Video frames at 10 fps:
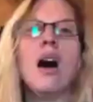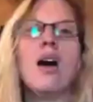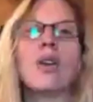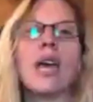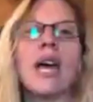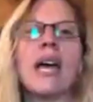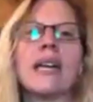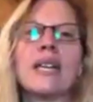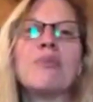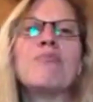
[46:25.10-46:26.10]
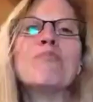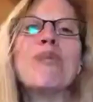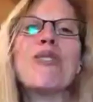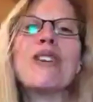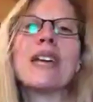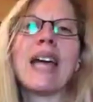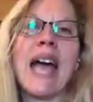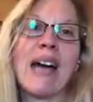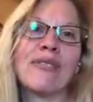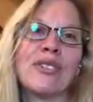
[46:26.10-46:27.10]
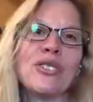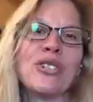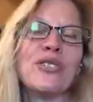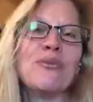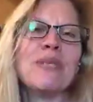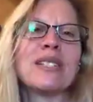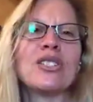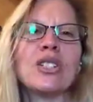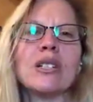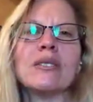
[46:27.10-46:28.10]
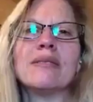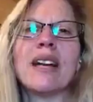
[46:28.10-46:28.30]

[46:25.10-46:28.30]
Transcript: Okay, good morning, afternoon, Miss Jill.